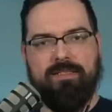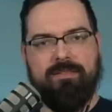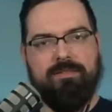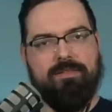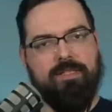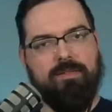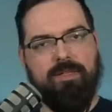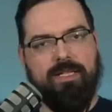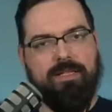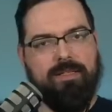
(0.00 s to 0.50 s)

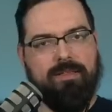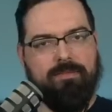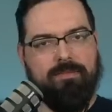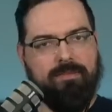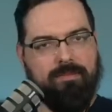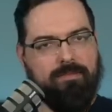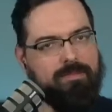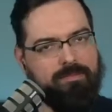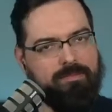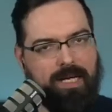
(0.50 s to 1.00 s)
so like
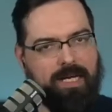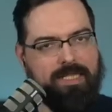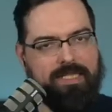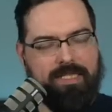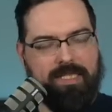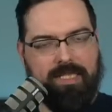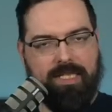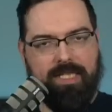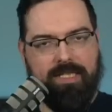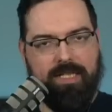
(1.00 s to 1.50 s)

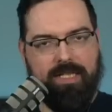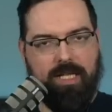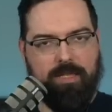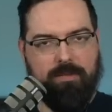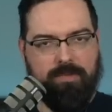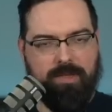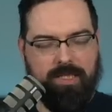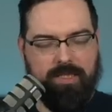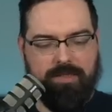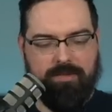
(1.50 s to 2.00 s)
basically
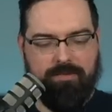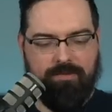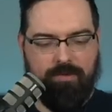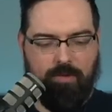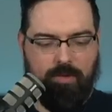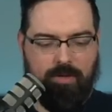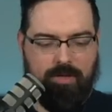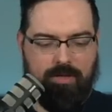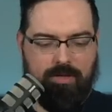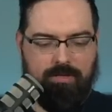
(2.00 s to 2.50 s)
$1 plus
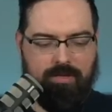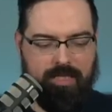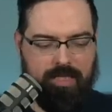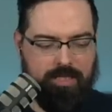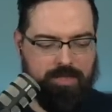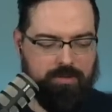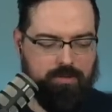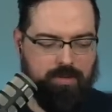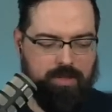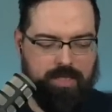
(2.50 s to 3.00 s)
for
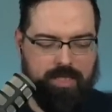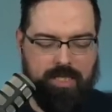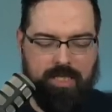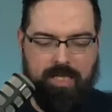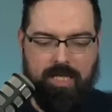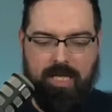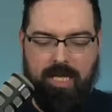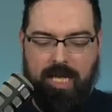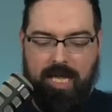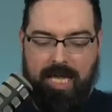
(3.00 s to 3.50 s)
each one.
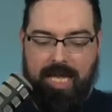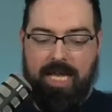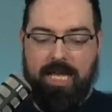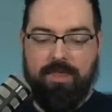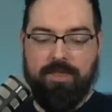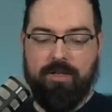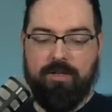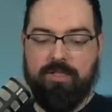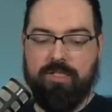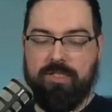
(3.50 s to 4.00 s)

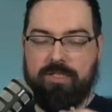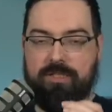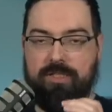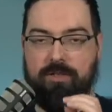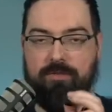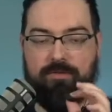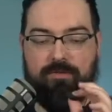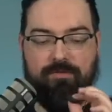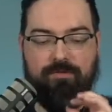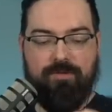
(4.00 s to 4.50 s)
And
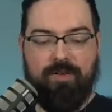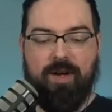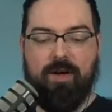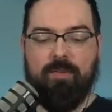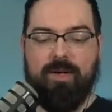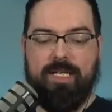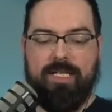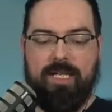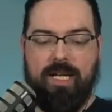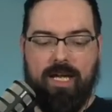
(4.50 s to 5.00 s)
they're
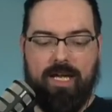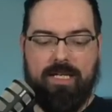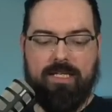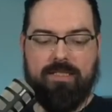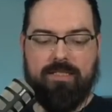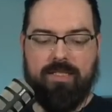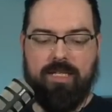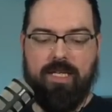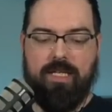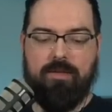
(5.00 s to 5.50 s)
very
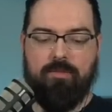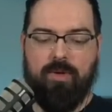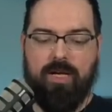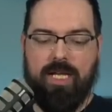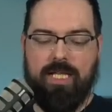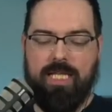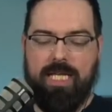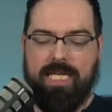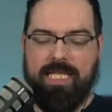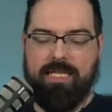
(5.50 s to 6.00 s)
nice. And what
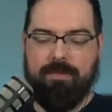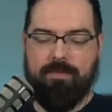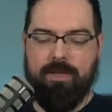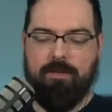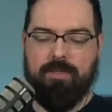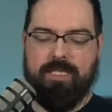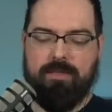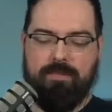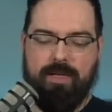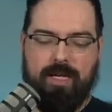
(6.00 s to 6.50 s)
I like the
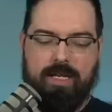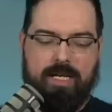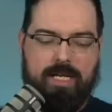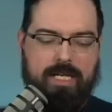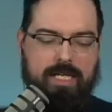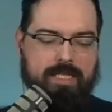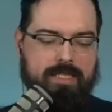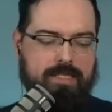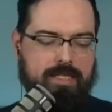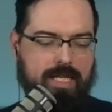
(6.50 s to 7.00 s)
most about it
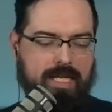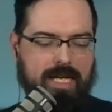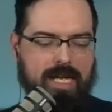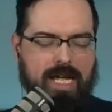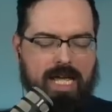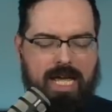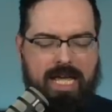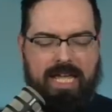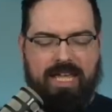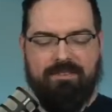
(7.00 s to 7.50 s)
is like
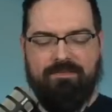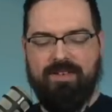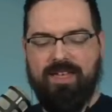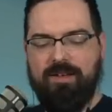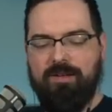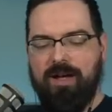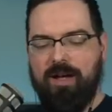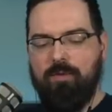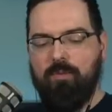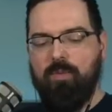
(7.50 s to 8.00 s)

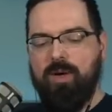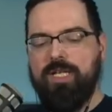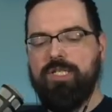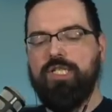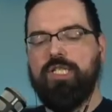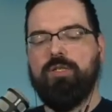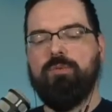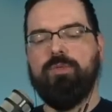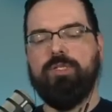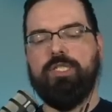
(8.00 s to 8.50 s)
I
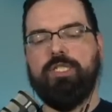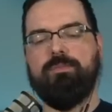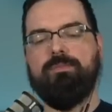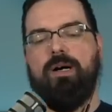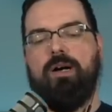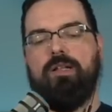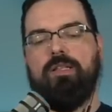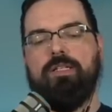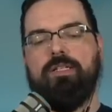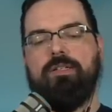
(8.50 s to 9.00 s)
wish it was
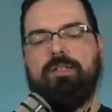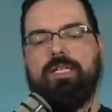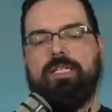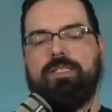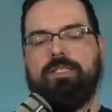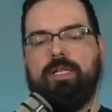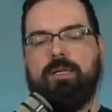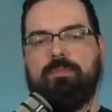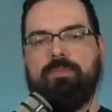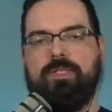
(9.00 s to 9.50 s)
smaller
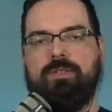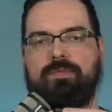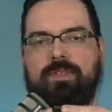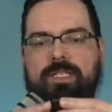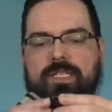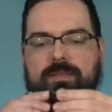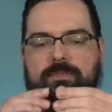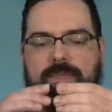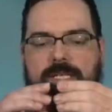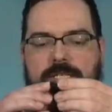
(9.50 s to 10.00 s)
in terms of the
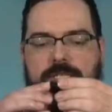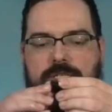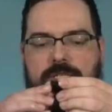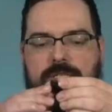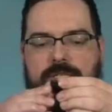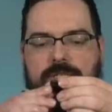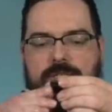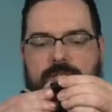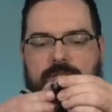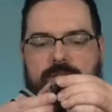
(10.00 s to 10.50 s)

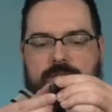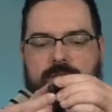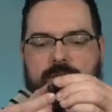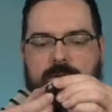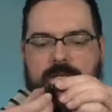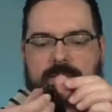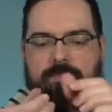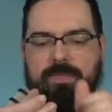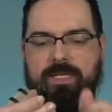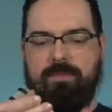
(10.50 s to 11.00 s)
dimensions to the
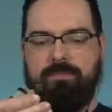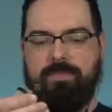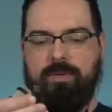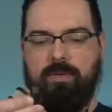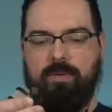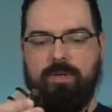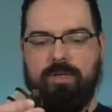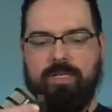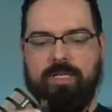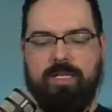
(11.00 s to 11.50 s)
USB
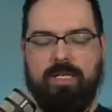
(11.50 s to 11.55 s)
port.